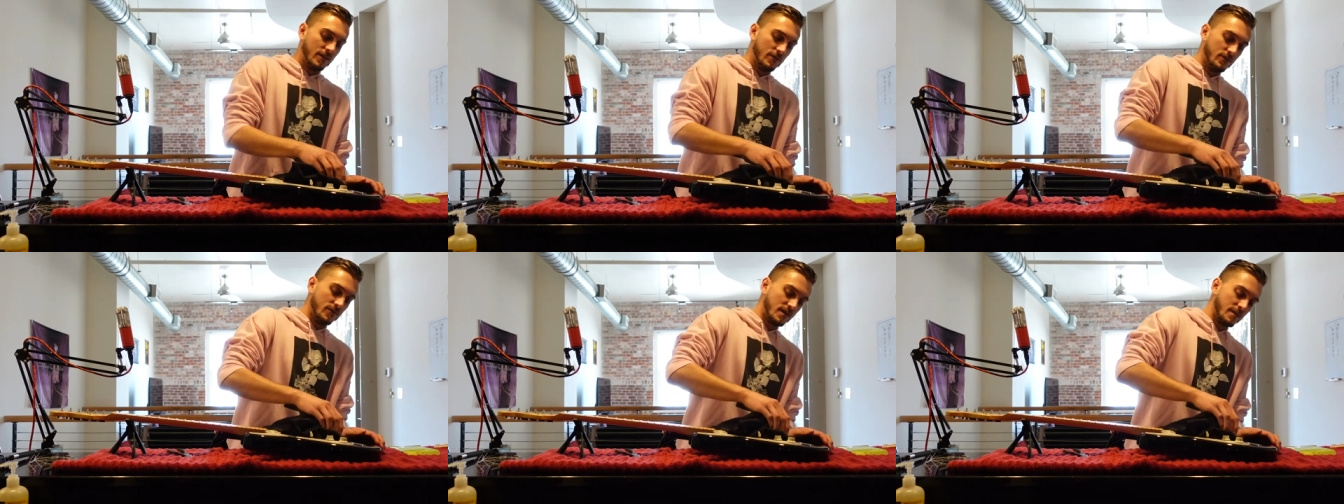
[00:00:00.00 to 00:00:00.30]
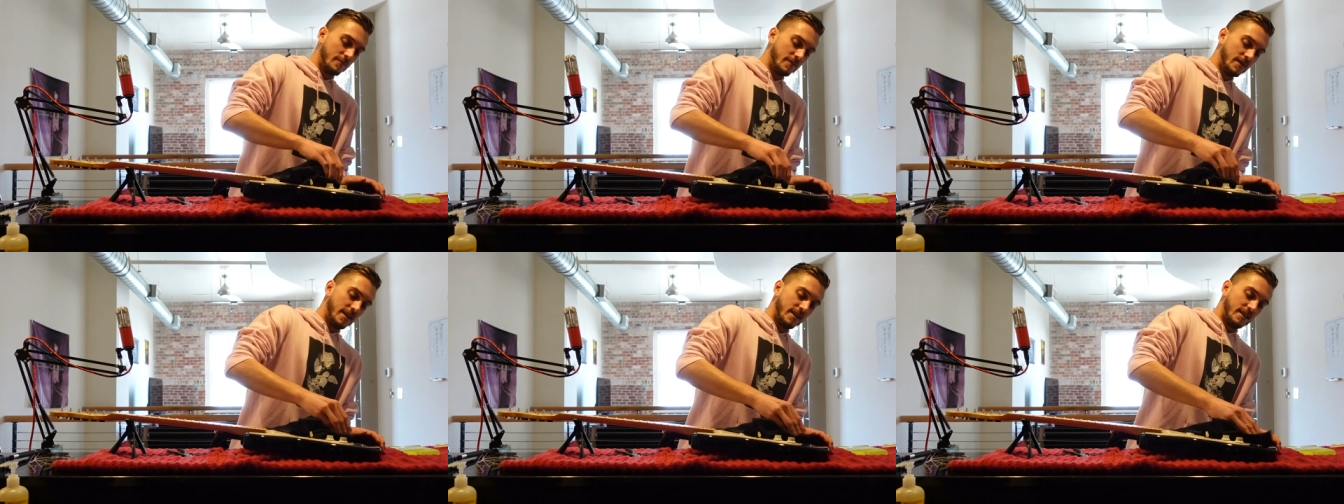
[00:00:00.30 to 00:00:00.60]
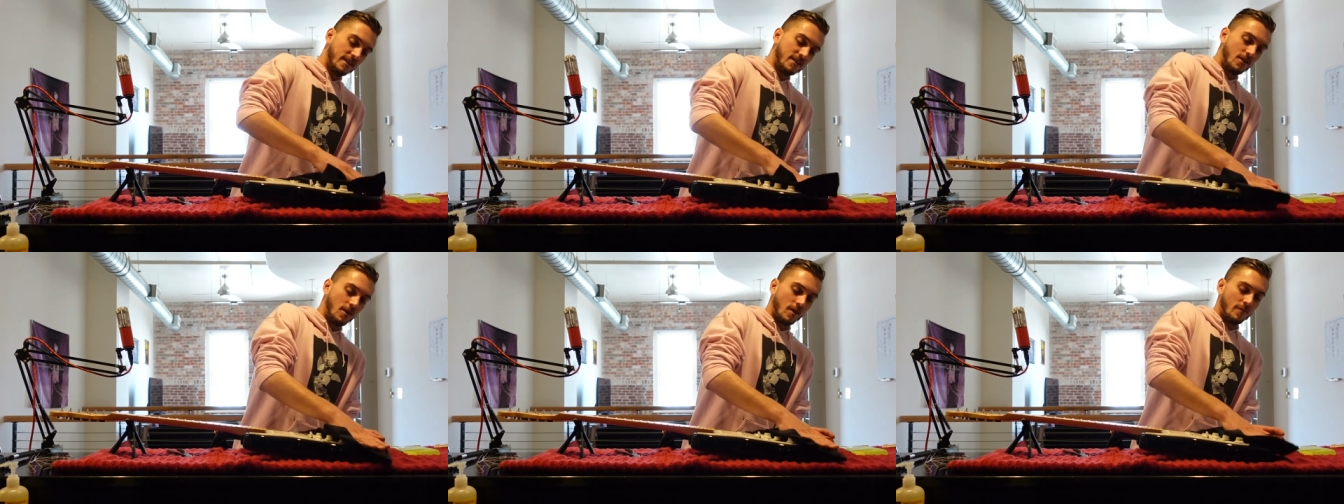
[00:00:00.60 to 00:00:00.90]
Use some of that
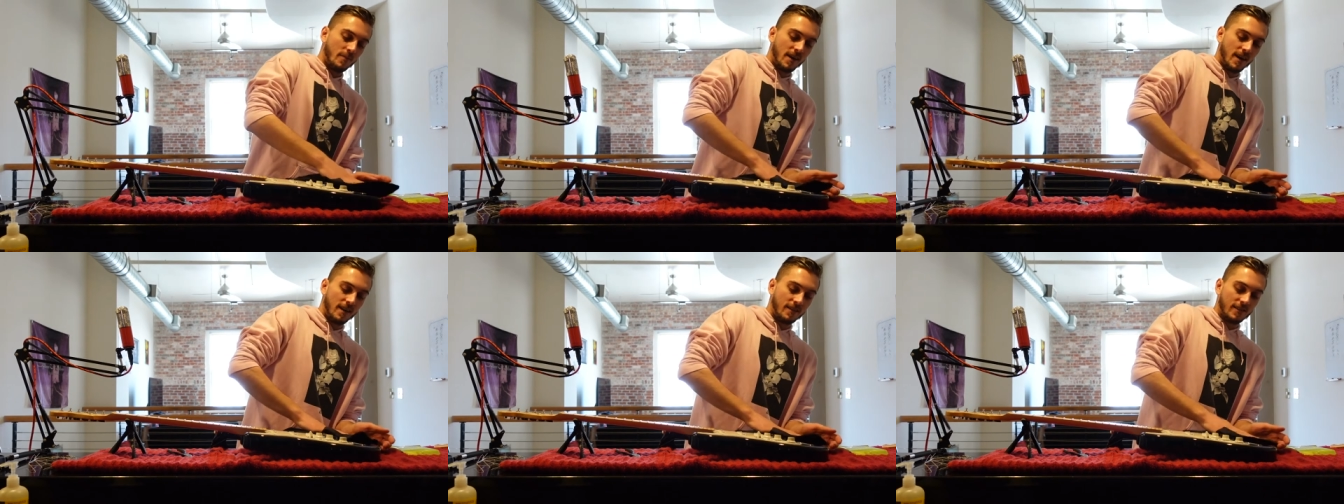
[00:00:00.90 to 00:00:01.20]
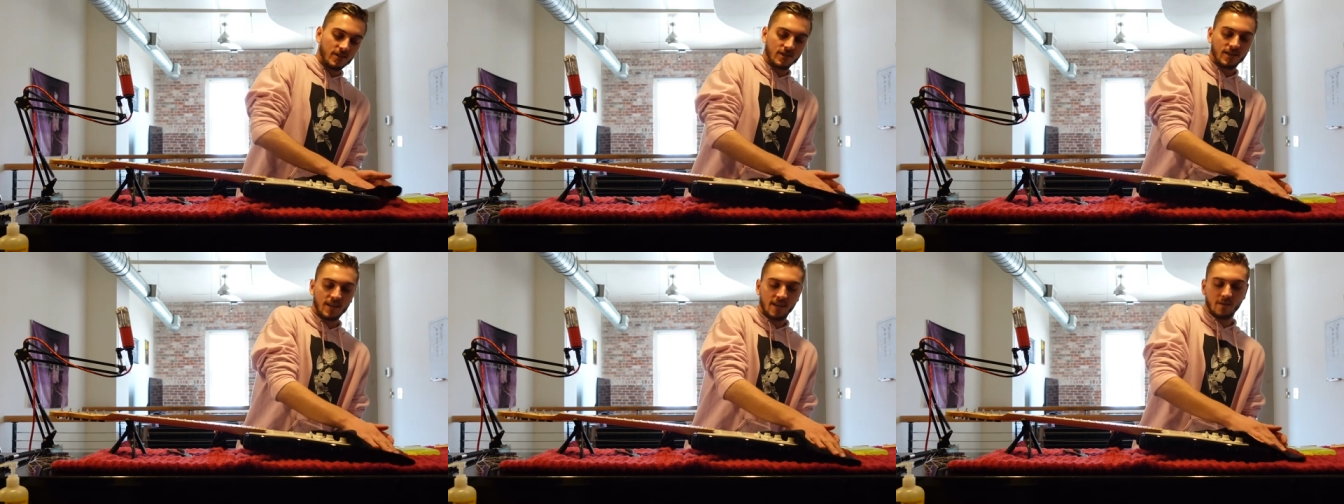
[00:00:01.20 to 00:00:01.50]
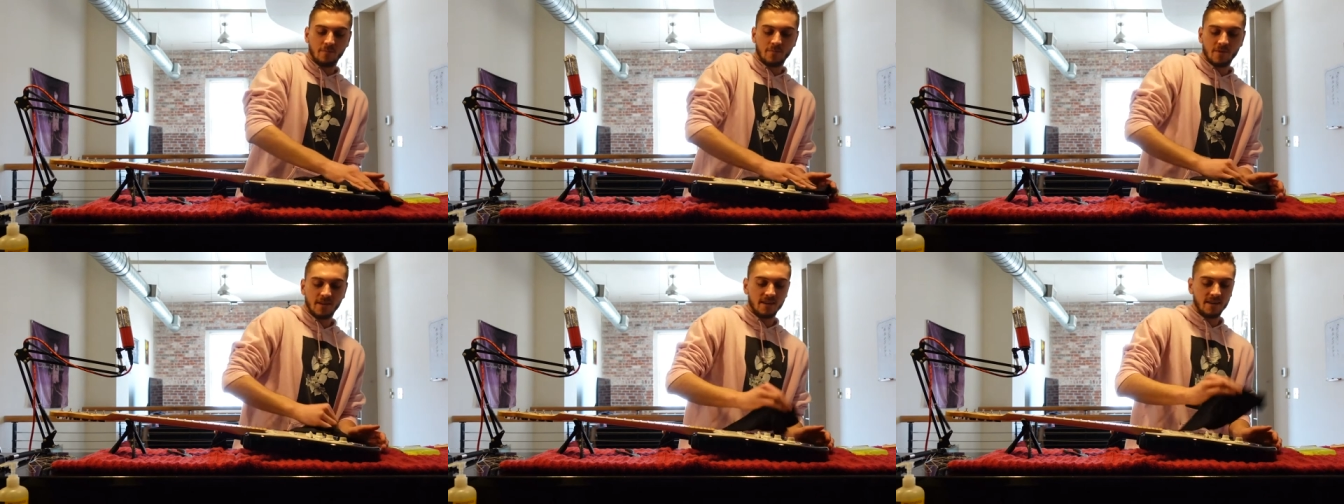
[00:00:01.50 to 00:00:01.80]
guitar polish, get
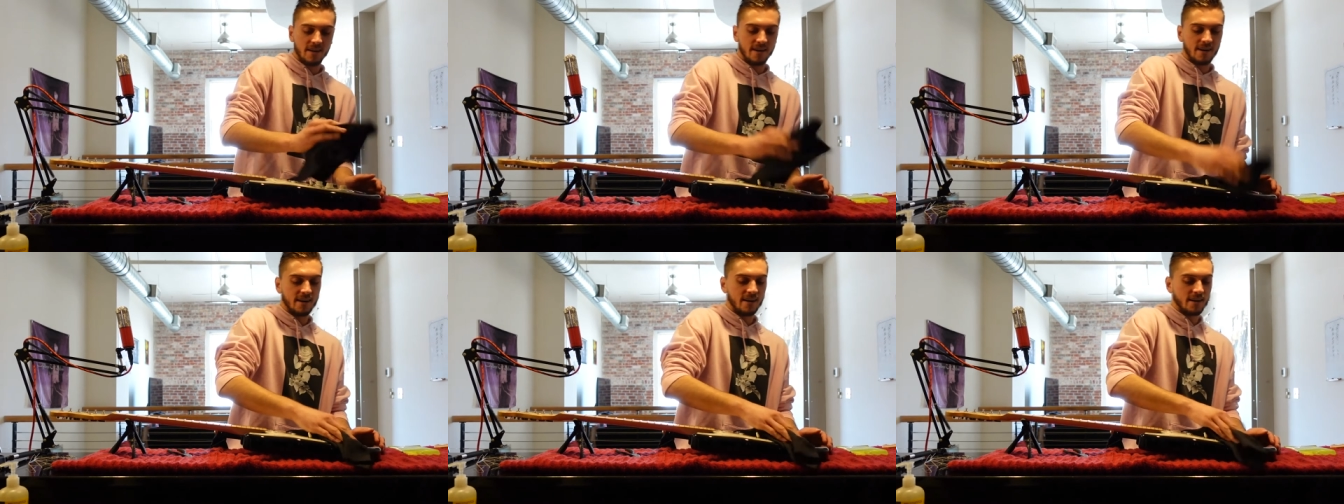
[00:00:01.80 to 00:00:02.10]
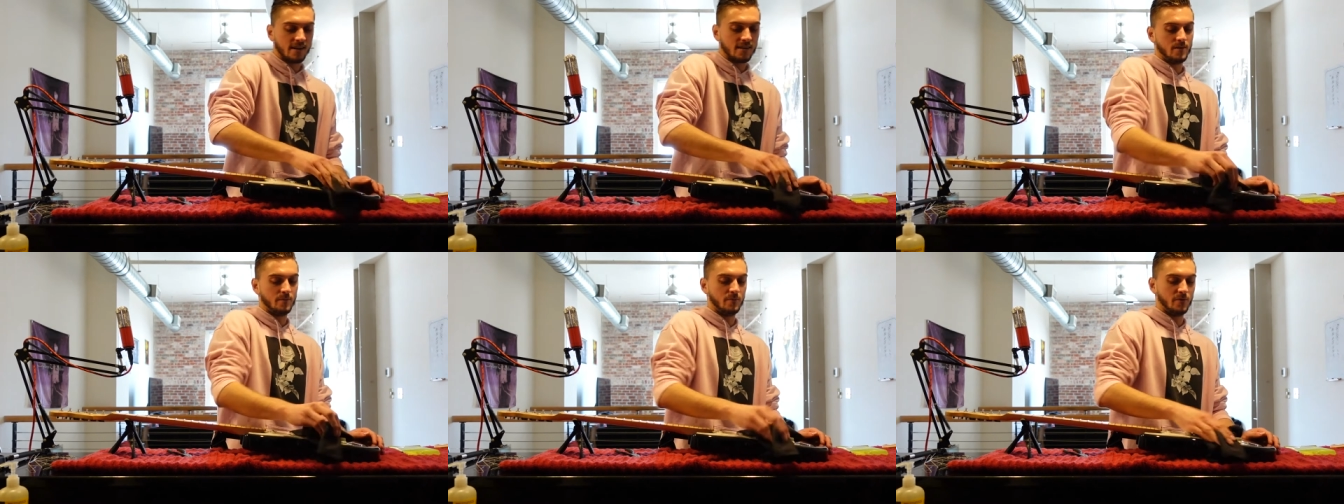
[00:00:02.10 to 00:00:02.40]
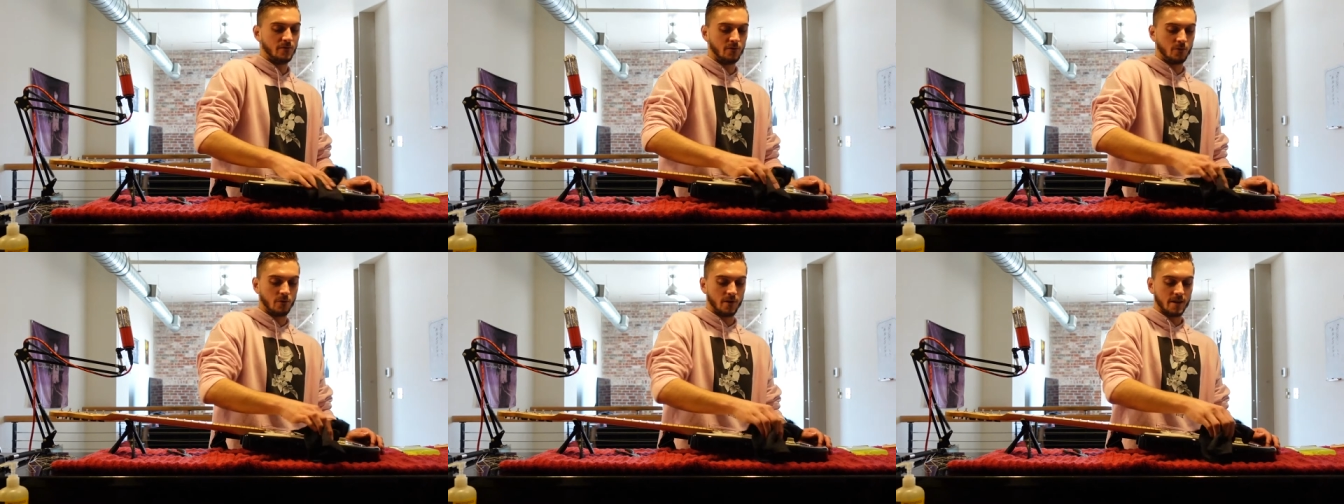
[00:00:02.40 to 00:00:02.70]
up in there
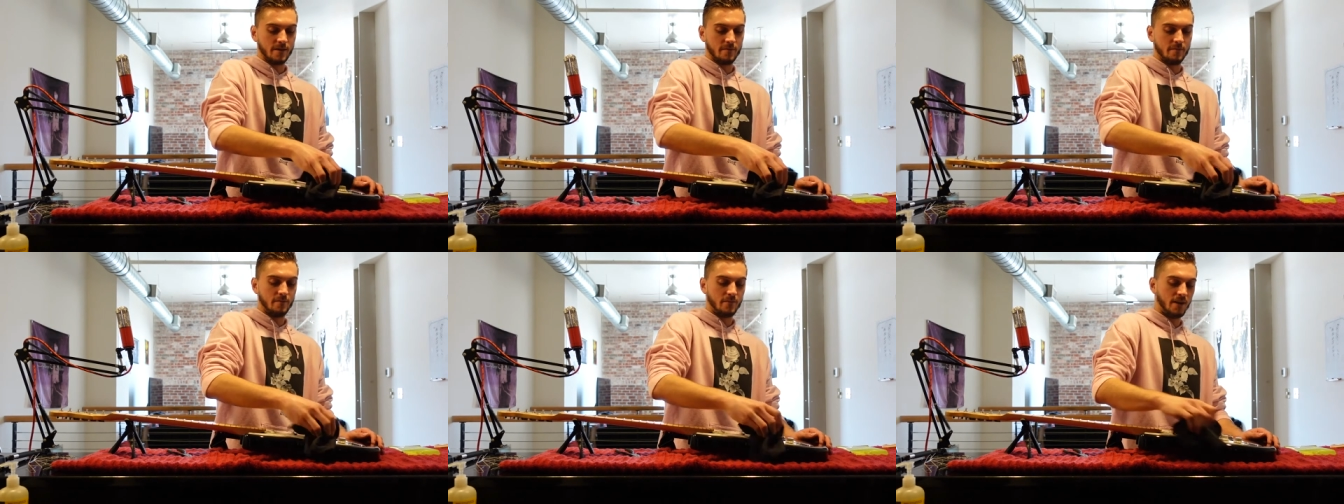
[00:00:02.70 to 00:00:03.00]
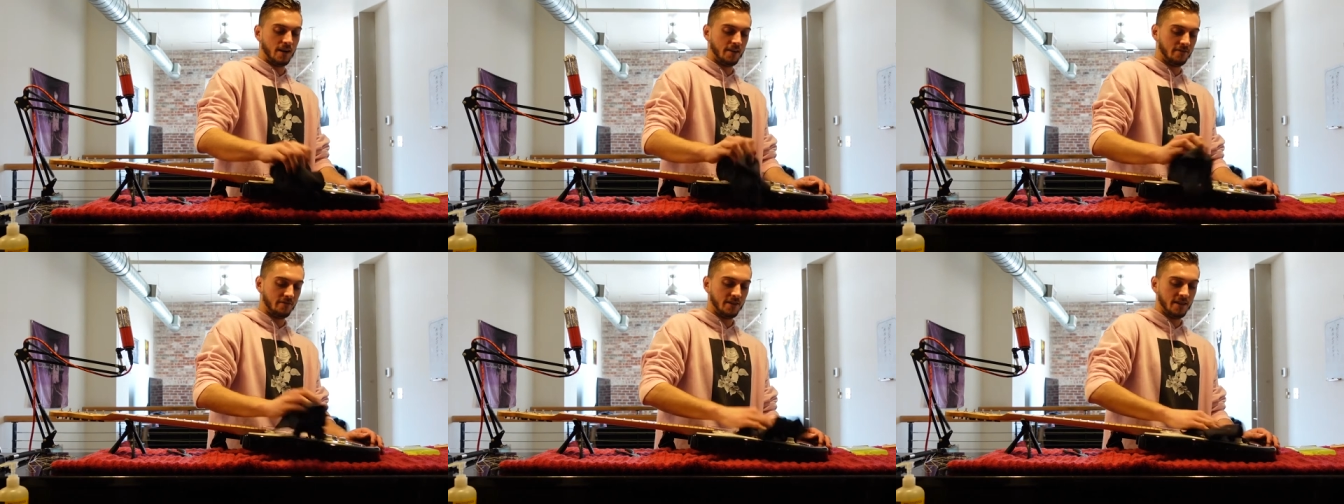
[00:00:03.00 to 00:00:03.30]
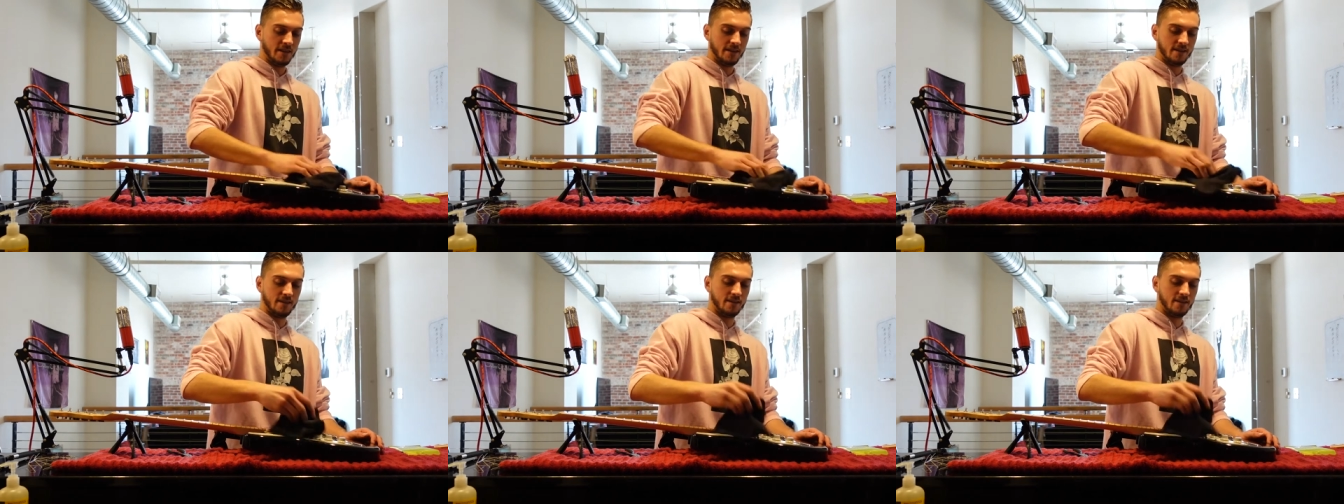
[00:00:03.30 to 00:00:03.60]
before you buff it.